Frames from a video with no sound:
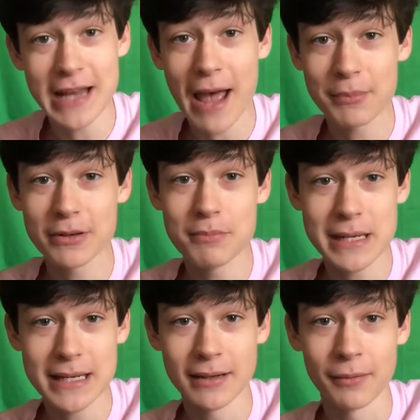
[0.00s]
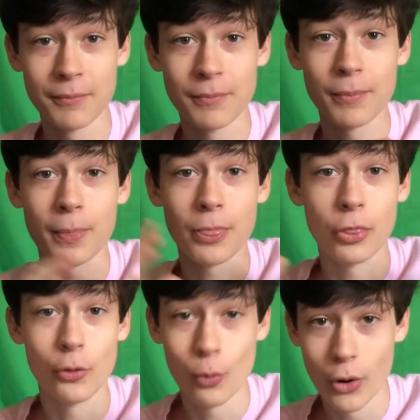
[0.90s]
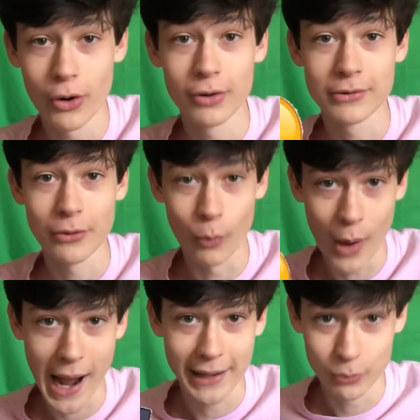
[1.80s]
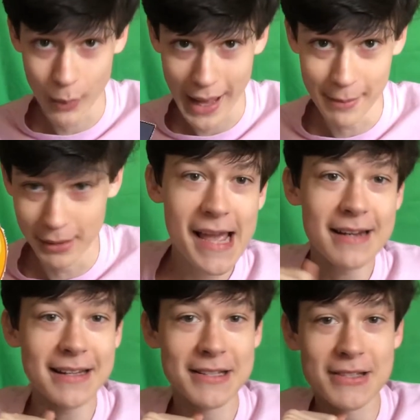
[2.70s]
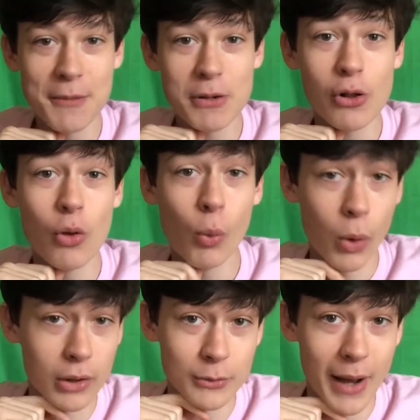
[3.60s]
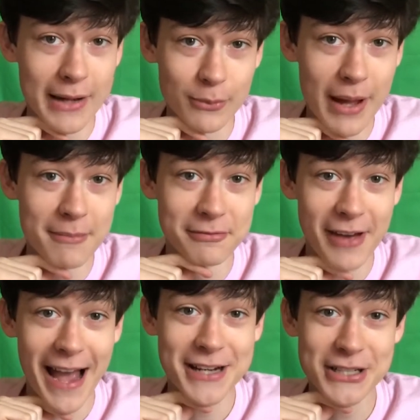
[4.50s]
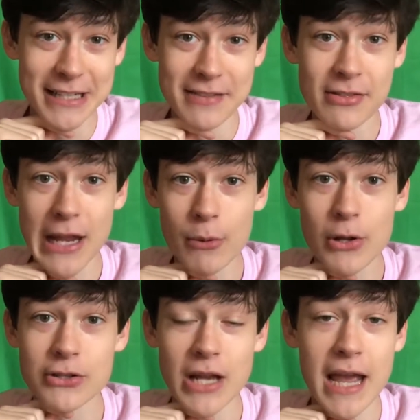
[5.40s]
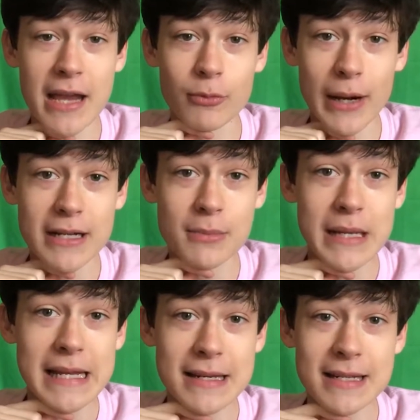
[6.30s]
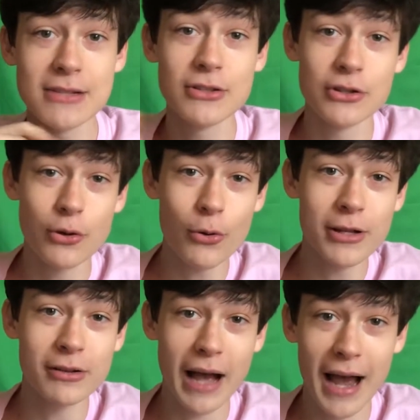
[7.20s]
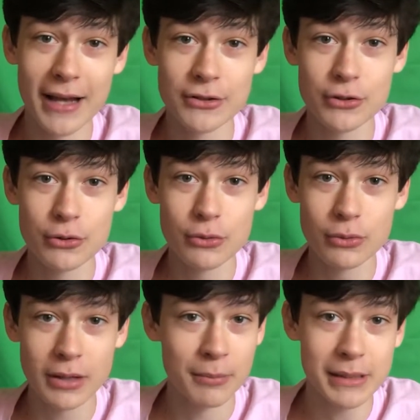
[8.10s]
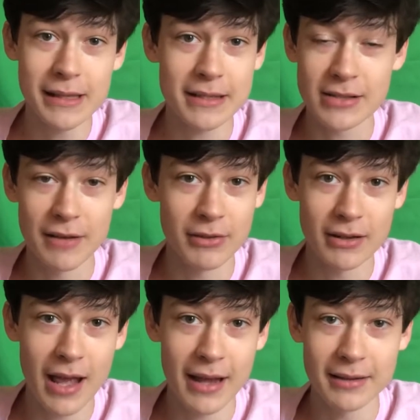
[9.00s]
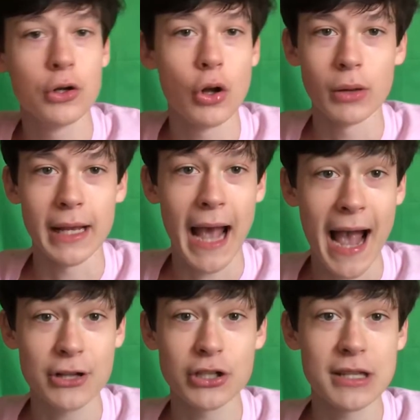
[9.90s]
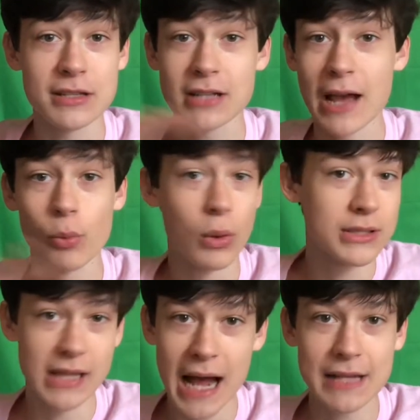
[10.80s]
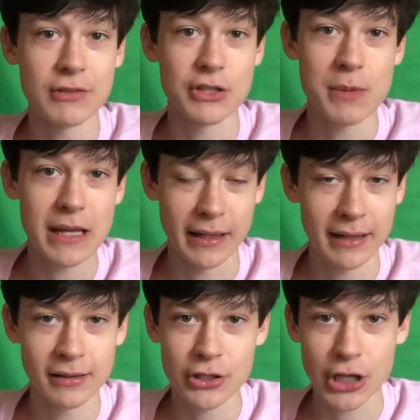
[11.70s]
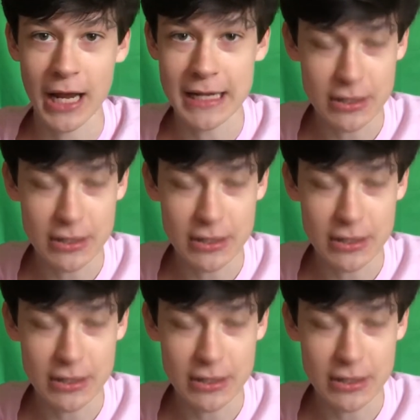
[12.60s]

happen to be the World Wide Web. And in typical World Wide Web fashion, there was a random Indian tutorial guy to completely save the day. No, actually, this guy was not even speaking English, and he